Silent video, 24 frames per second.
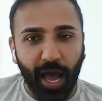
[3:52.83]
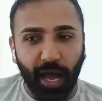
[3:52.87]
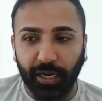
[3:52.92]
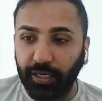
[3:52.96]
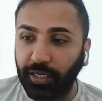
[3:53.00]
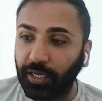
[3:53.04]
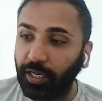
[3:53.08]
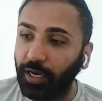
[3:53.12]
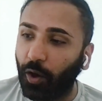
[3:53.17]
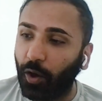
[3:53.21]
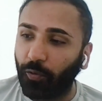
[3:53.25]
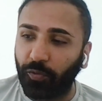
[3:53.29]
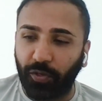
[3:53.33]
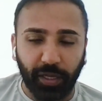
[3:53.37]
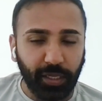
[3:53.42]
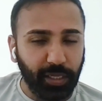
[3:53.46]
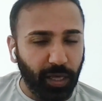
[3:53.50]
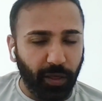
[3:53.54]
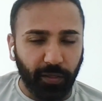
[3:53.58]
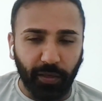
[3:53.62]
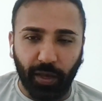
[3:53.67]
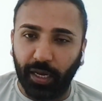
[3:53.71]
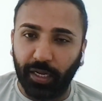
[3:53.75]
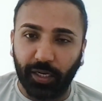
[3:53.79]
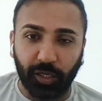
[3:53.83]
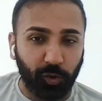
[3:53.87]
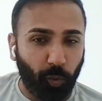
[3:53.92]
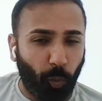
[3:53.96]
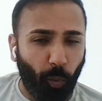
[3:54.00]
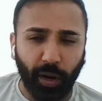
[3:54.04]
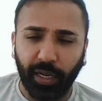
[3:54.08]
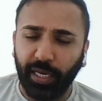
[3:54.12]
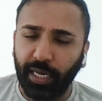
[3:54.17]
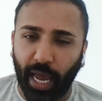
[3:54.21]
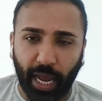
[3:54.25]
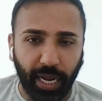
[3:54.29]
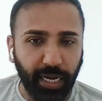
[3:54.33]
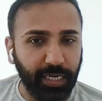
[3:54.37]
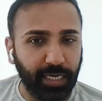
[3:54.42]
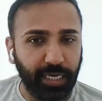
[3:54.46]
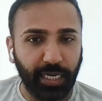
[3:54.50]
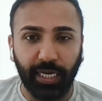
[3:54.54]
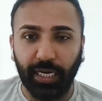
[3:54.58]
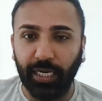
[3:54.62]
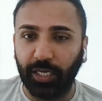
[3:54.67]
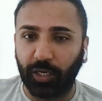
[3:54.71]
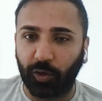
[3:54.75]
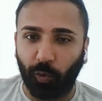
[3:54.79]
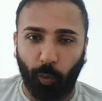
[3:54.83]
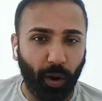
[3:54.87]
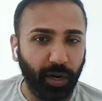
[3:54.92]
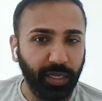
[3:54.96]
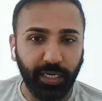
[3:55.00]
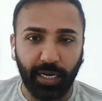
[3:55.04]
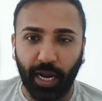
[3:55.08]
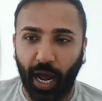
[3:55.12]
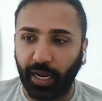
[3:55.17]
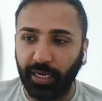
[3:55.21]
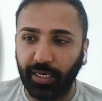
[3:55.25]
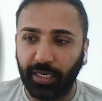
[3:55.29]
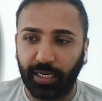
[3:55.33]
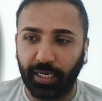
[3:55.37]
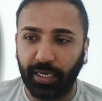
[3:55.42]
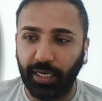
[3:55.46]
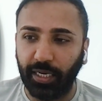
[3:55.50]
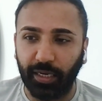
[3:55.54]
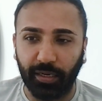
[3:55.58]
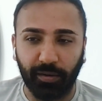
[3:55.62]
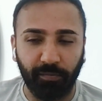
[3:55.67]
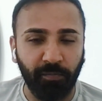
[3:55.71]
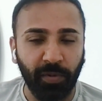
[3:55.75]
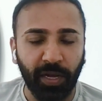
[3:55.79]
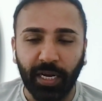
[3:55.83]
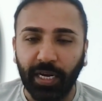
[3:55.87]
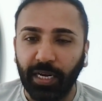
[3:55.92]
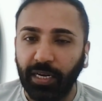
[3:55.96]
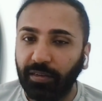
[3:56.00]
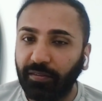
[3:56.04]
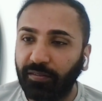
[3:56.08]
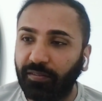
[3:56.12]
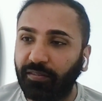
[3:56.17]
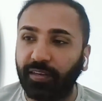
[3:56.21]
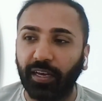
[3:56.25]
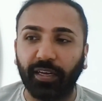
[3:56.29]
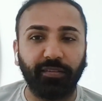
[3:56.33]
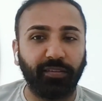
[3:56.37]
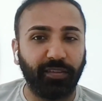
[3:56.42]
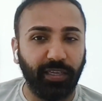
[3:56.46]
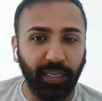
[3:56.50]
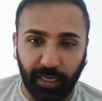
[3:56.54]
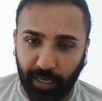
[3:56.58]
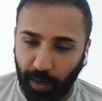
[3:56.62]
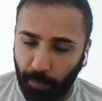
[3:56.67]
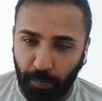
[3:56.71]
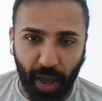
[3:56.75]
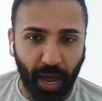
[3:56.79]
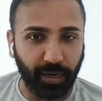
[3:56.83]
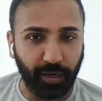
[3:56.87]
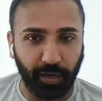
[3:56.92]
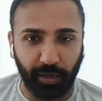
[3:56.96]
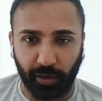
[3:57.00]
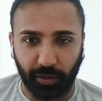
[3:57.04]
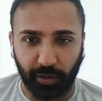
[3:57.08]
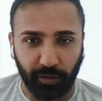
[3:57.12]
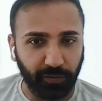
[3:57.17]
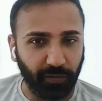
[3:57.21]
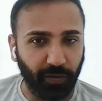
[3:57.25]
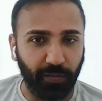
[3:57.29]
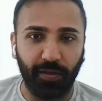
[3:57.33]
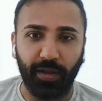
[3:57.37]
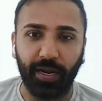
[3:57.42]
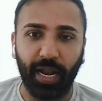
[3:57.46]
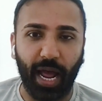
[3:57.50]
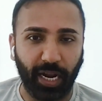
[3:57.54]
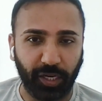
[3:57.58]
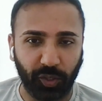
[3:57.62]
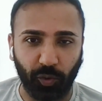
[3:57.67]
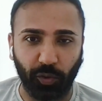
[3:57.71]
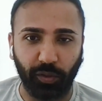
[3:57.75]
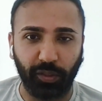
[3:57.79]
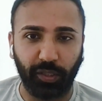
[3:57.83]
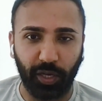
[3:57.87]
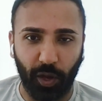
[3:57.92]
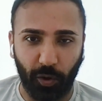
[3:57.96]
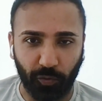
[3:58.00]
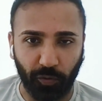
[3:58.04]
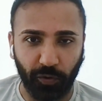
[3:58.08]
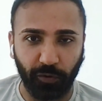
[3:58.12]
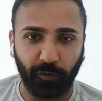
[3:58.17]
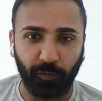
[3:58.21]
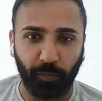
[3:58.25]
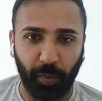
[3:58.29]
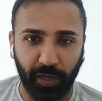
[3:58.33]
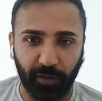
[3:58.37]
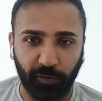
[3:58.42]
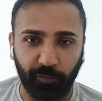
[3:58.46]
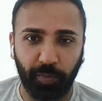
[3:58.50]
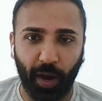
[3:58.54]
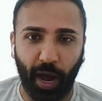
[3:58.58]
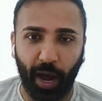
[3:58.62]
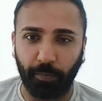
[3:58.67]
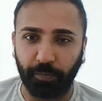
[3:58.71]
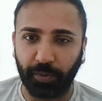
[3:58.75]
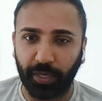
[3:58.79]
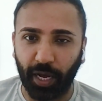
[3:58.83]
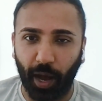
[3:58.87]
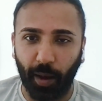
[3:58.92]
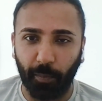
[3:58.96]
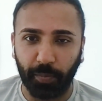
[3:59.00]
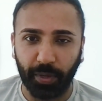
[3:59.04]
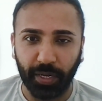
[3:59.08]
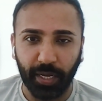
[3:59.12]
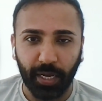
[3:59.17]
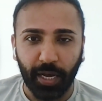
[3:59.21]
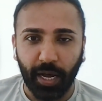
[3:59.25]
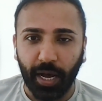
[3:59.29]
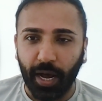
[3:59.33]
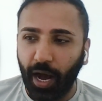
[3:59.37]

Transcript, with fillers: And you know, they, in 2018, 2019, 60 competitors in the natural deodorant space popped up.